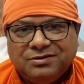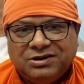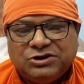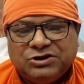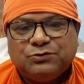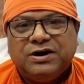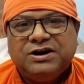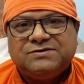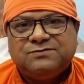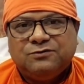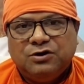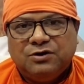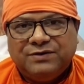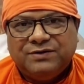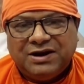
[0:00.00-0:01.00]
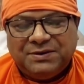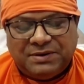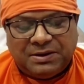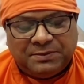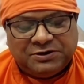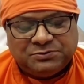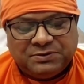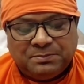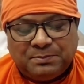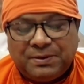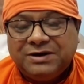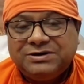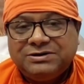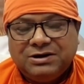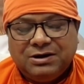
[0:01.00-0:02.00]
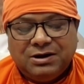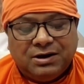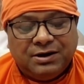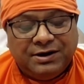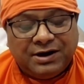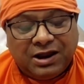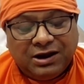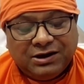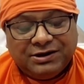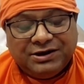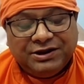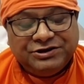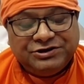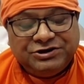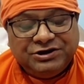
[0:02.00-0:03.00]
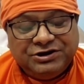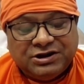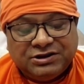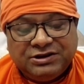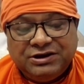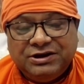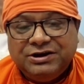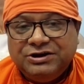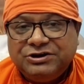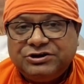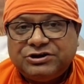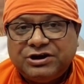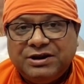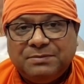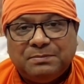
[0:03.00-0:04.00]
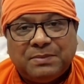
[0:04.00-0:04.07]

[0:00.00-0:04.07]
This world is full of amazement. But na kinchidati nishchayi.